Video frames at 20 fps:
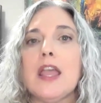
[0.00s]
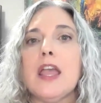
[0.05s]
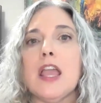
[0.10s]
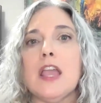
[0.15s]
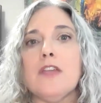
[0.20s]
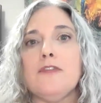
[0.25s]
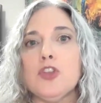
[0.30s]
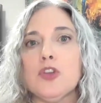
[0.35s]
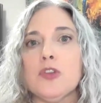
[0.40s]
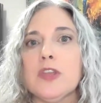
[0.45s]

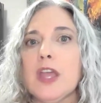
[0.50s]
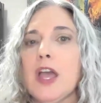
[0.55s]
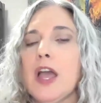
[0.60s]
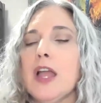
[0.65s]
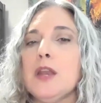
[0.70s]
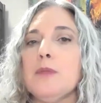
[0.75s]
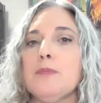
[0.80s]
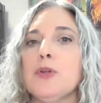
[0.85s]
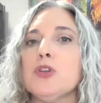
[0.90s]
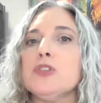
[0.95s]
If you're the
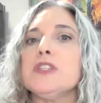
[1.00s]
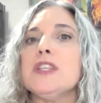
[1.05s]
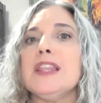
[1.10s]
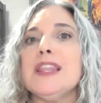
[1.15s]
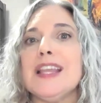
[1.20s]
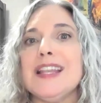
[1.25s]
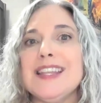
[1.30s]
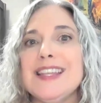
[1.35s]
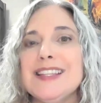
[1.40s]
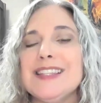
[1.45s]
kind of person
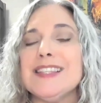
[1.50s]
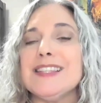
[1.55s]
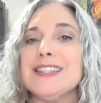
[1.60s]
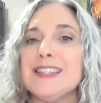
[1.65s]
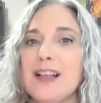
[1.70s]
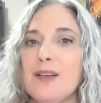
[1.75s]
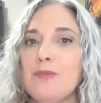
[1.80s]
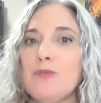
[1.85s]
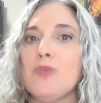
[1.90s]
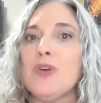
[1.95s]
that needs
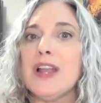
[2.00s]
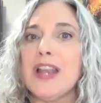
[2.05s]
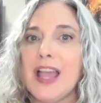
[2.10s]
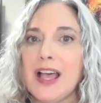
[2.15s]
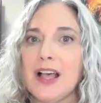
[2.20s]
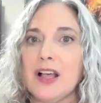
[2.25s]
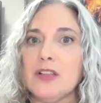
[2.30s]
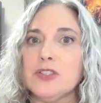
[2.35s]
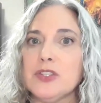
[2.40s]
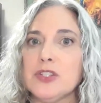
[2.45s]
someone
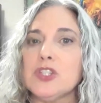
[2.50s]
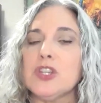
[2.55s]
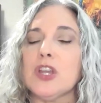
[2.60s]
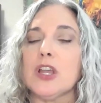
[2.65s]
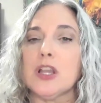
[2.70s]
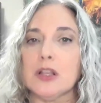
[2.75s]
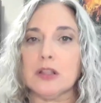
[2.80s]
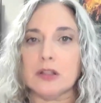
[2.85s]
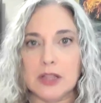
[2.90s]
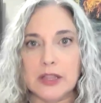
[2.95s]
else to
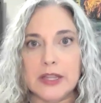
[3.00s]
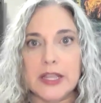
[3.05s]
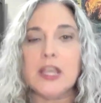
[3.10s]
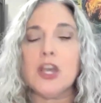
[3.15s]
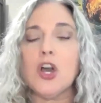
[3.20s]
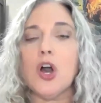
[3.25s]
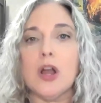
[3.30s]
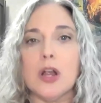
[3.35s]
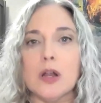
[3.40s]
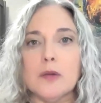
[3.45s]
link
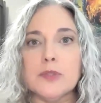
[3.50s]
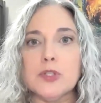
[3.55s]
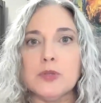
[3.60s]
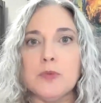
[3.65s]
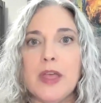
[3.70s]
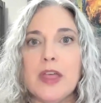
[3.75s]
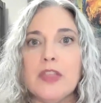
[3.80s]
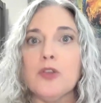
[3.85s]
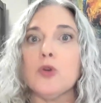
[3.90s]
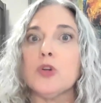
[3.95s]
arms
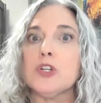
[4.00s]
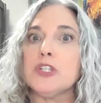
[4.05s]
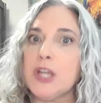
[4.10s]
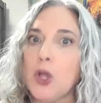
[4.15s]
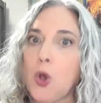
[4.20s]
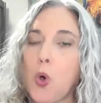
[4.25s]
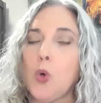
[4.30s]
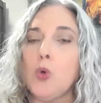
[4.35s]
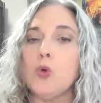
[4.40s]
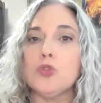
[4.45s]
with or to
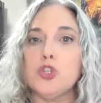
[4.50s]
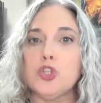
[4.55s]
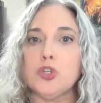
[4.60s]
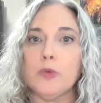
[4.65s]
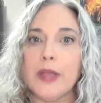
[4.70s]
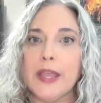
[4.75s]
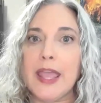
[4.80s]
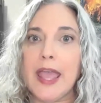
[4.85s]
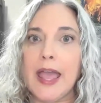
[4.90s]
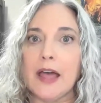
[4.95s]
hold you
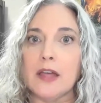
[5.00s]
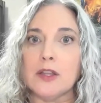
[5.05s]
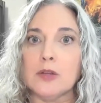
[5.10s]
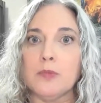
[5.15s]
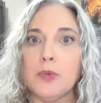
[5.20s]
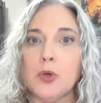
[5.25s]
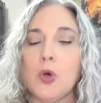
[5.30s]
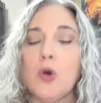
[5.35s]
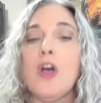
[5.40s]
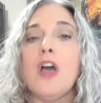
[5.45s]

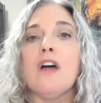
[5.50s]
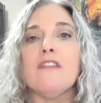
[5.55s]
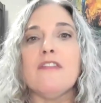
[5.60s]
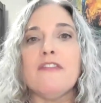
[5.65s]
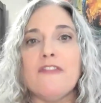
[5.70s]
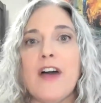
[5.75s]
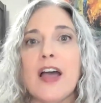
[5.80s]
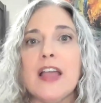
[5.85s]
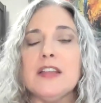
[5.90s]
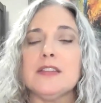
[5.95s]
accountable,
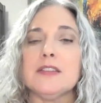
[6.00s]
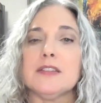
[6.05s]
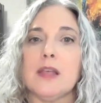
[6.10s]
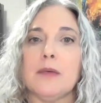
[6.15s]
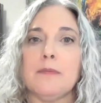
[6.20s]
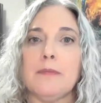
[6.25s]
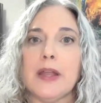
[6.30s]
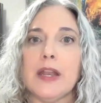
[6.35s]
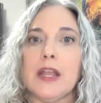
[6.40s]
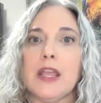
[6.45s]
find
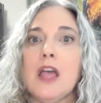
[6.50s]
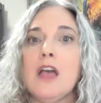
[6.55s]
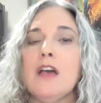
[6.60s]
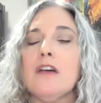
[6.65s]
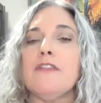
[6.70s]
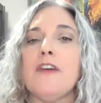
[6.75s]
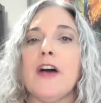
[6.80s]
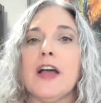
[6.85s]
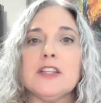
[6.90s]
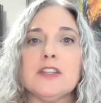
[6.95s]
somebody,
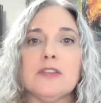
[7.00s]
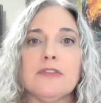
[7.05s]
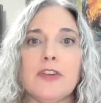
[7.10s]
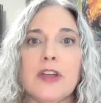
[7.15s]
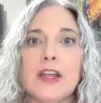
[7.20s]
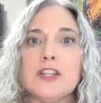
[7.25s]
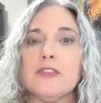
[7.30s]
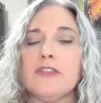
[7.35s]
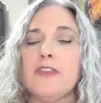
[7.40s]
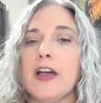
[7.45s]
find a
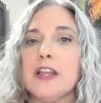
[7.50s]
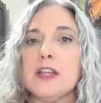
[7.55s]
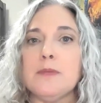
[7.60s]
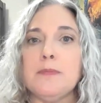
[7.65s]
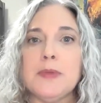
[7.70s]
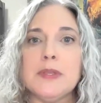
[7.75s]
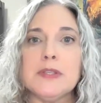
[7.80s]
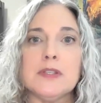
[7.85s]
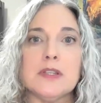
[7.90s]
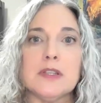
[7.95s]
friend, find a
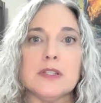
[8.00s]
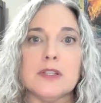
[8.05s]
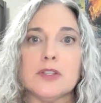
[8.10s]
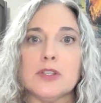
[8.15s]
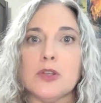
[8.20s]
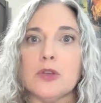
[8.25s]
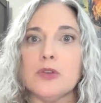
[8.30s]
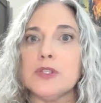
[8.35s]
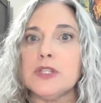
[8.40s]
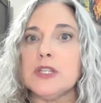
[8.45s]
business
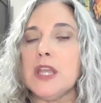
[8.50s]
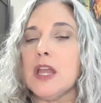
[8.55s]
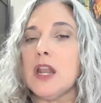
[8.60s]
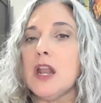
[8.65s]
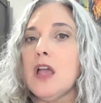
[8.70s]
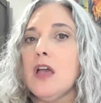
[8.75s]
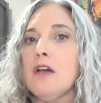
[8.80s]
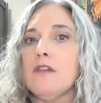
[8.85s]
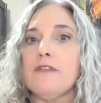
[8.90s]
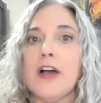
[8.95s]
associate,
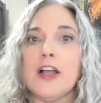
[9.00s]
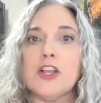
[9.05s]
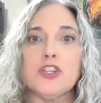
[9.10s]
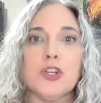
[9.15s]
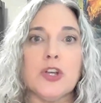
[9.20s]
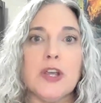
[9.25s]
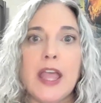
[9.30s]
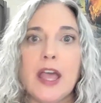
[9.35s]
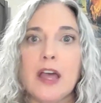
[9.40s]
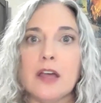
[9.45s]
find
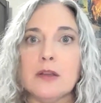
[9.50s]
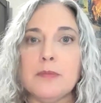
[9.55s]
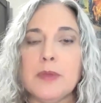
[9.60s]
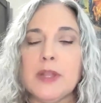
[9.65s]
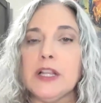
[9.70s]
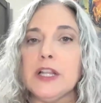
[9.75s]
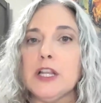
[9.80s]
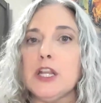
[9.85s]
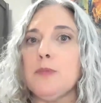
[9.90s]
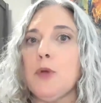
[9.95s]
your
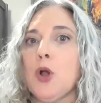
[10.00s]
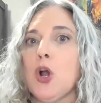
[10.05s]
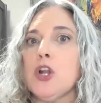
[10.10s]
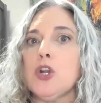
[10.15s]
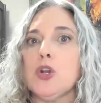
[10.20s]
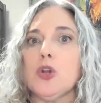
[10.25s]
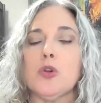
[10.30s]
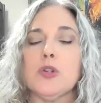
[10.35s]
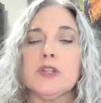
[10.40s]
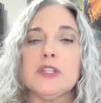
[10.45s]
accountability
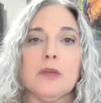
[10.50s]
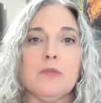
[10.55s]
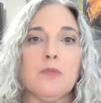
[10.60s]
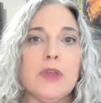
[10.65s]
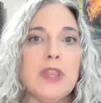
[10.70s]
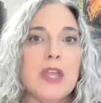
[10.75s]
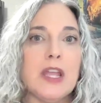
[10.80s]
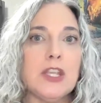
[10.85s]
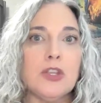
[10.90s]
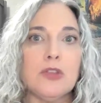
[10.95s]
partner, or
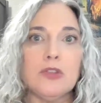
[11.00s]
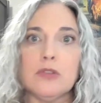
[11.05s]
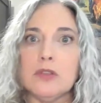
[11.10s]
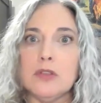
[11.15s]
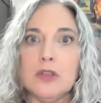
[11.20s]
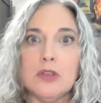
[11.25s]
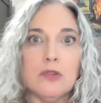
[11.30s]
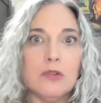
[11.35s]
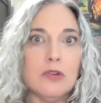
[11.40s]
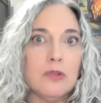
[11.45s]
someone that
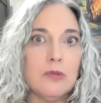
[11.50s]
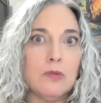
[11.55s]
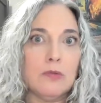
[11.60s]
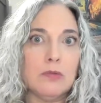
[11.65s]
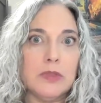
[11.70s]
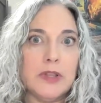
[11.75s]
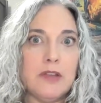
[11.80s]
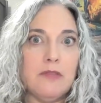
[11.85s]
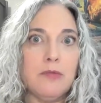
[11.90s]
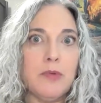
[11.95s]
you
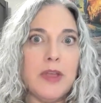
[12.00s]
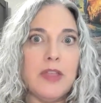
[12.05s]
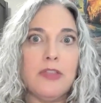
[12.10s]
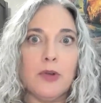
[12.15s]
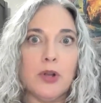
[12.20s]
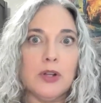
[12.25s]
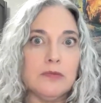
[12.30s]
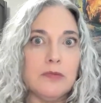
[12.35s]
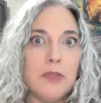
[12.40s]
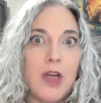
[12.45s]
live with
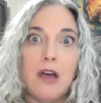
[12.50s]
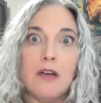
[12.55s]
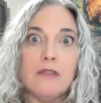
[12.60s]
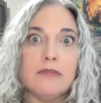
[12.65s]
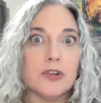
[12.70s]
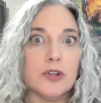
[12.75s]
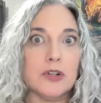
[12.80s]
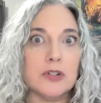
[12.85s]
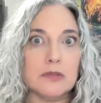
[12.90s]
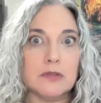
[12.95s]
or love,
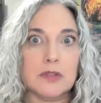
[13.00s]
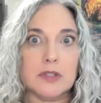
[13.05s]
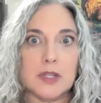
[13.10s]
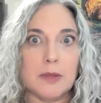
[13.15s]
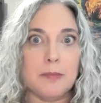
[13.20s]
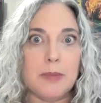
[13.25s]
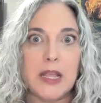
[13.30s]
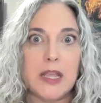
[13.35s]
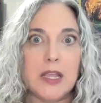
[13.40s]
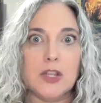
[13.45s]
or
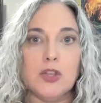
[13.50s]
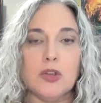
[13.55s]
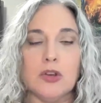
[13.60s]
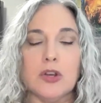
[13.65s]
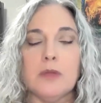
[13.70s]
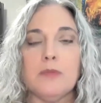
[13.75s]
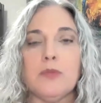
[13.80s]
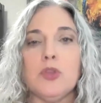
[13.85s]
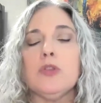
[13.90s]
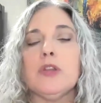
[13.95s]
somebody in your
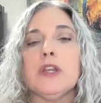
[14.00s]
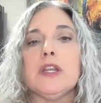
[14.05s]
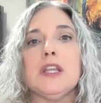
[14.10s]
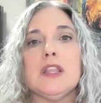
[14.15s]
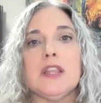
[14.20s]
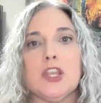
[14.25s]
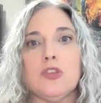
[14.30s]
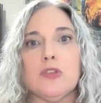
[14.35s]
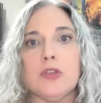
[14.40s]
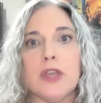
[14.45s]
community
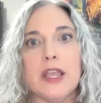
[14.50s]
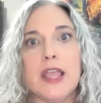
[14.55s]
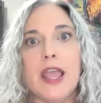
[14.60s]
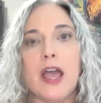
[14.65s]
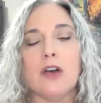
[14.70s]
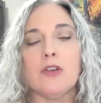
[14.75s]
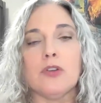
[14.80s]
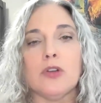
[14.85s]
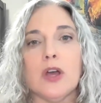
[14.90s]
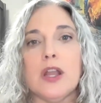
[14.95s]
that you can
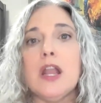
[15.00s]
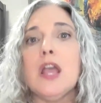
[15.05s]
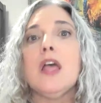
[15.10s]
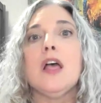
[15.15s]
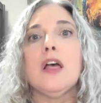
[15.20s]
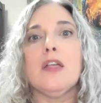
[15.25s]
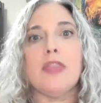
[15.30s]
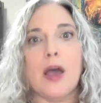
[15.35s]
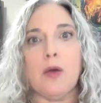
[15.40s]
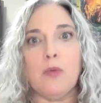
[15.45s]
count on
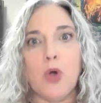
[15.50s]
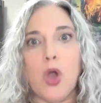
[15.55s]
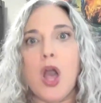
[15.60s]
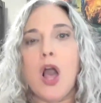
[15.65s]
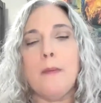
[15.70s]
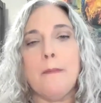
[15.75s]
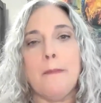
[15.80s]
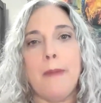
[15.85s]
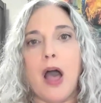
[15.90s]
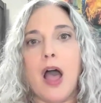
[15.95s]
that will
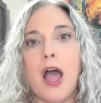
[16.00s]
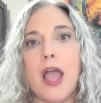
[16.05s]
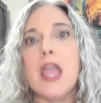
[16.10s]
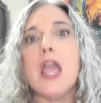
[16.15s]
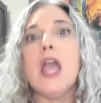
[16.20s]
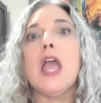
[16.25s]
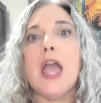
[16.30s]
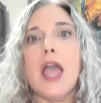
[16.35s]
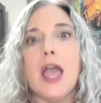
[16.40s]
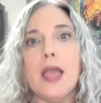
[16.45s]
come by
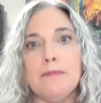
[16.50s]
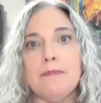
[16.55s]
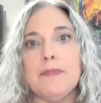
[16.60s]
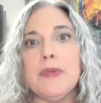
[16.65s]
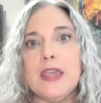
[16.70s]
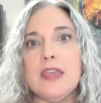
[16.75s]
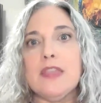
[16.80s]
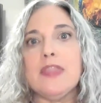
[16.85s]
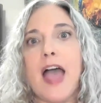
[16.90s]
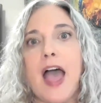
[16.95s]
and
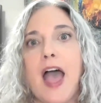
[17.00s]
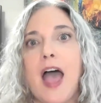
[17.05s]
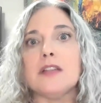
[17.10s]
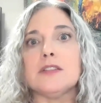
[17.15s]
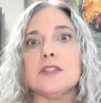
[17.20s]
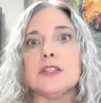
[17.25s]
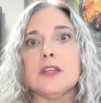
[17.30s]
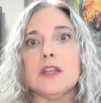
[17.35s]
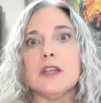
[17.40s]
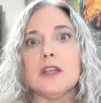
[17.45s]
be
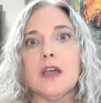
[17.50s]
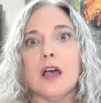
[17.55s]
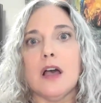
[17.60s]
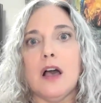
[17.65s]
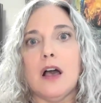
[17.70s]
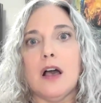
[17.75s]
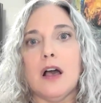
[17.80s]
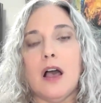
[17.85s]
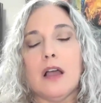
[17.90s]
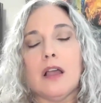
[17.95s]
that
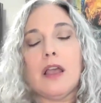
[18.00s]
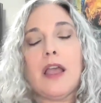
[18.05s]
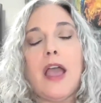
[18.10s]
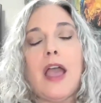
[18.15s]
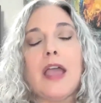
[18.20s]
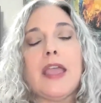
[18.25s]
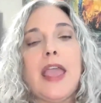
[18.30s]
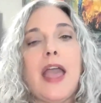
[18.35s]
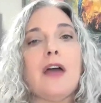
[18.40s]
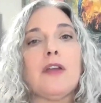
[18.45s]

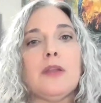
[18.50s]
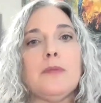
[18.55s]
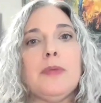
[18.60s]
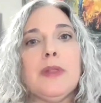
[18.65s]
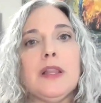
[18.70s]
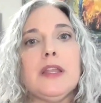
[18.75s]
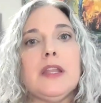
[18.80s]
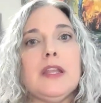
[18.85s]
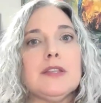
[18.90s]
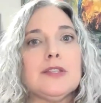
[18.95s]

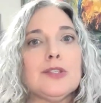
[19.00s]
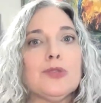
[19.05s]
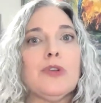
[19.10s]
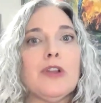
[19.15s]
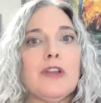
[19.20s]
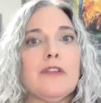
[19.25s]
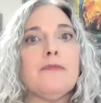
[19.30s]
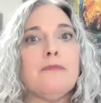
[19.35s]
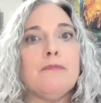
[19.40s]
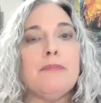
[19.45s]
accountability sort
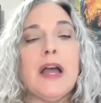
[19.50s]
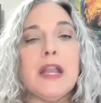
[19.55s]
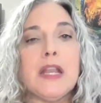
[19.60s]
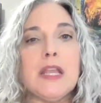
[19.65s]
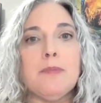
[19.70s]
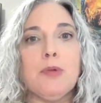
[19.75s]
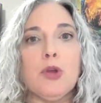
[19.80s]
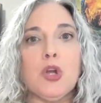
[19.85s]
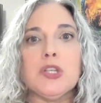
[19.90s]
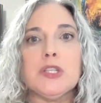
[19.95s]
of
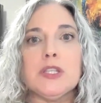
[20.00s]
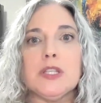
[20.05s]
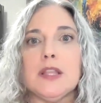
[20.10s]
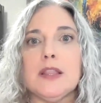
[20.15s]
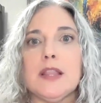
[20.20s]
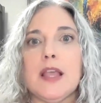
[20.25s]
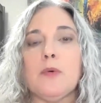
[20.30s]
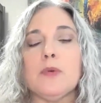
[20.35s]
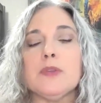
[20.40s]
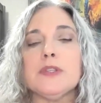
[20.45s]
buddy person
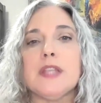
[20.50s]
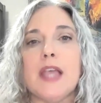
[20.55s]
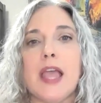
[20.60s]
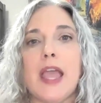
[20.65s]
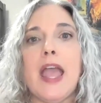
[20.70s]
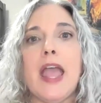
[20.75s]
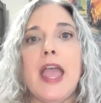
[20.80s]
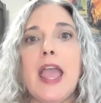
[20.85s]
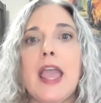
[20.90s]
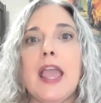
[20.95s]
that will say,
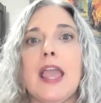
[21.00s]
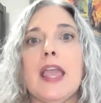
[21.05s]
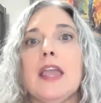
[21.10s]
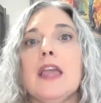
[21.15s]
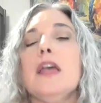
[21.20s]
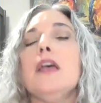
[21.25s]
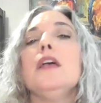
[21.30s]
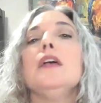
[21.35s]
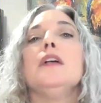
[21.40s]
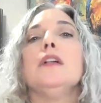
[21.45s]
hey,
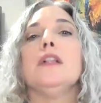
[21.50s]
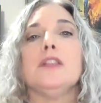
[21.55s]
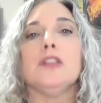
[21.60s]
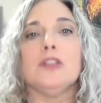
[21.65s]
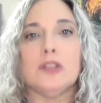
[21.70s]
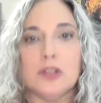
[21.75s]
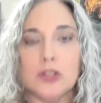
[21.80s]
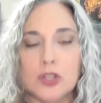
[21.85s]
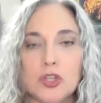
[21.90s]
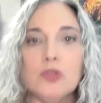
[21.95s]

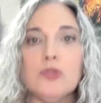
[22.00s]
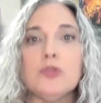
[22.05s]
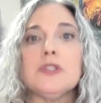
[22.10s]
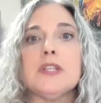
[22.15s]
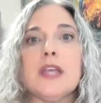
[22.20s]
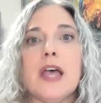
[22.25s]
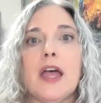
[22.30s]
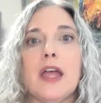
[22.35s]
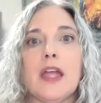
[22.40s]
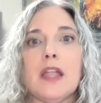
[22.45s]
you
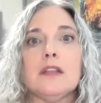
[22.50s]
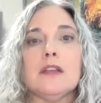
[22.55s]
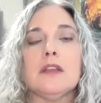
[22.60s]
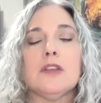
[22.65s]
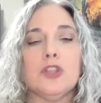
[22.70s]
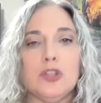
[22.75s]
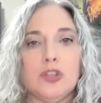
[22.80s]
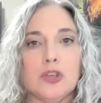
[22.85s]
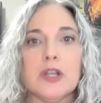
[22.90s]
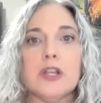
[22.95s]
said
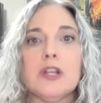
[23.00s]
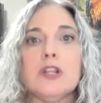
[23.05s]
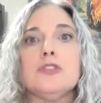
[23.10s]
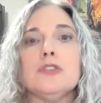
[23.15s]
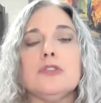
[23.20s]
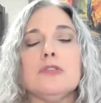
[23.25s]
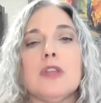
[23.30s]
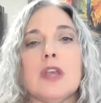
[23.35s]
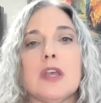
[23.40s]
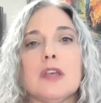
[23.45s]
you're going to
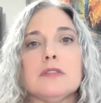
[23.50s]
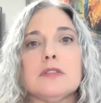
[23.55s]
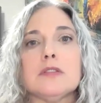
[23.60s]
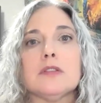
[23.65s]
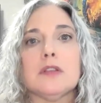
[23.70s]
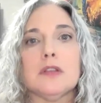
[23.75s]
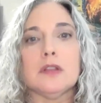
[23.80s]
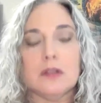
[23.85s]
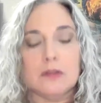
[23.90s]
do this.